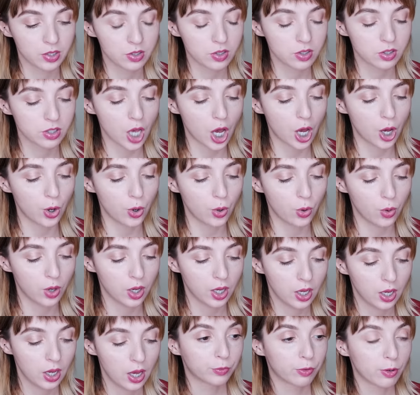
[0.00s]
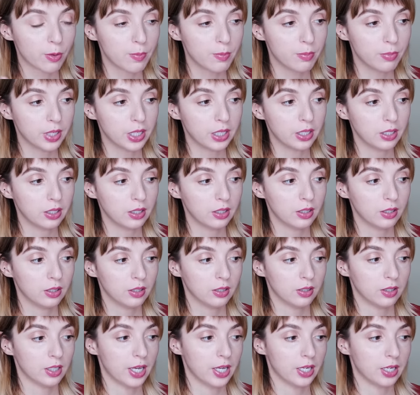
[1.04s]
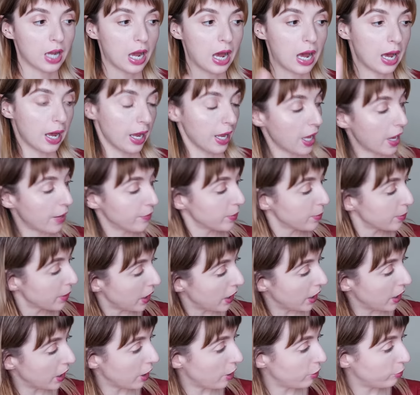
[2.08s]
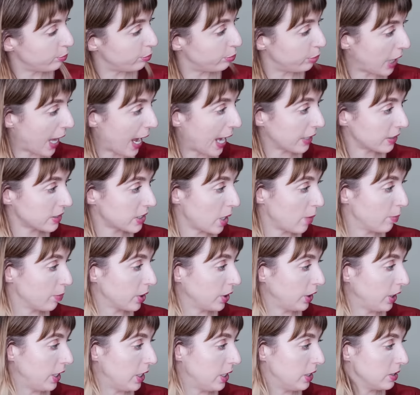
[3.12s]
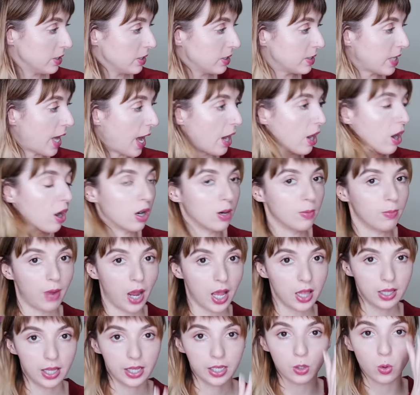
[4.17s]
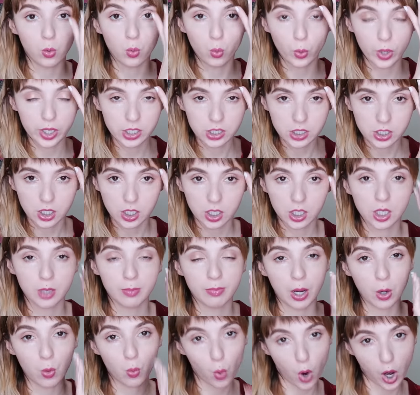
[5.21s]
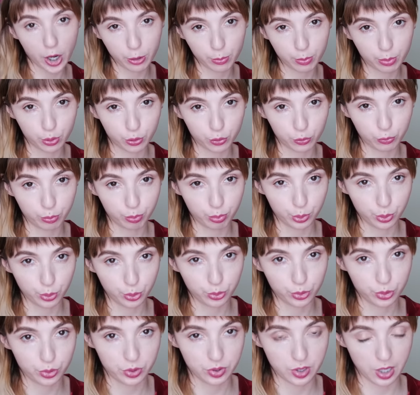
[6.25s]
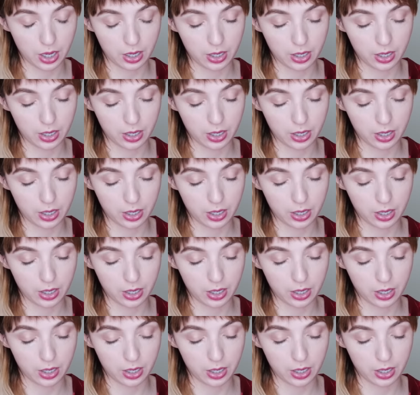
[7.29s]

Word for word: So for me, like I have a pair of black Timberlands that are my like winter, my waterproof boots.